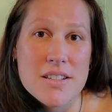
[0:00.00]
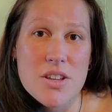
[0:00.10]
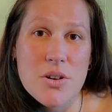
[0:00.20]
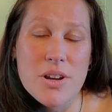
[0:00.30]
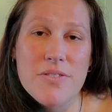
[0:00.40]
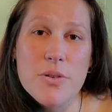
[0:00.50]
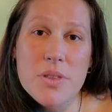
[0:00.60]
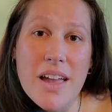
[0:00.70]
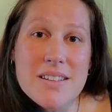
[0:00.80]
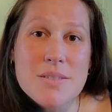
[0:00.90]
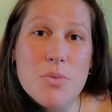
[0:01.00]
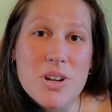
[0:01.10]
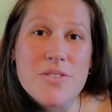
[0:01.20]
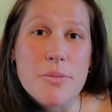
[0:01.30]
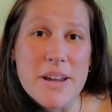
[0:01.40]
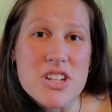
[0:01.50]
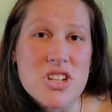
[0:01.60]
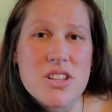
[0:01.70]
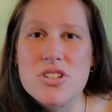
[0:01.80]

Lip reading: So if you would like some more information,